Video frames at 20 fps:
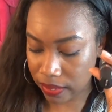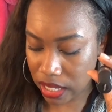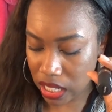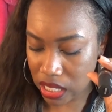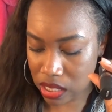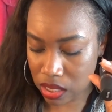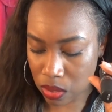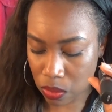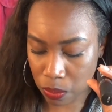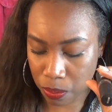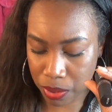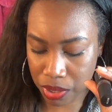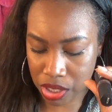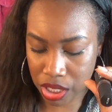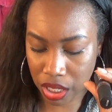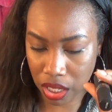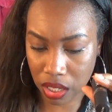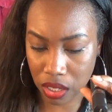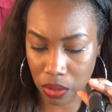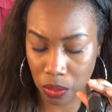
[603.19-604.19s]
this
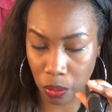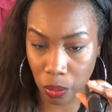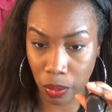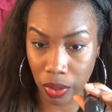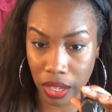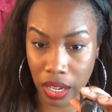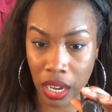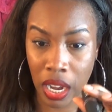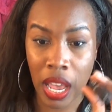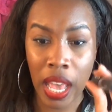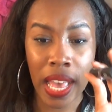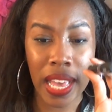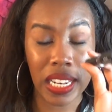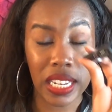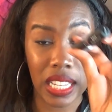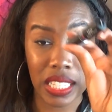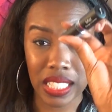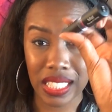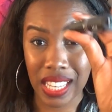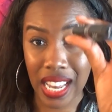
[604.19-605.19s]
particular one
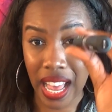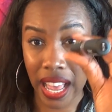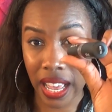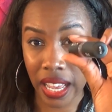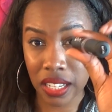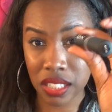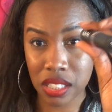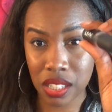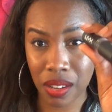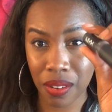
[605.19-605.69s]
does not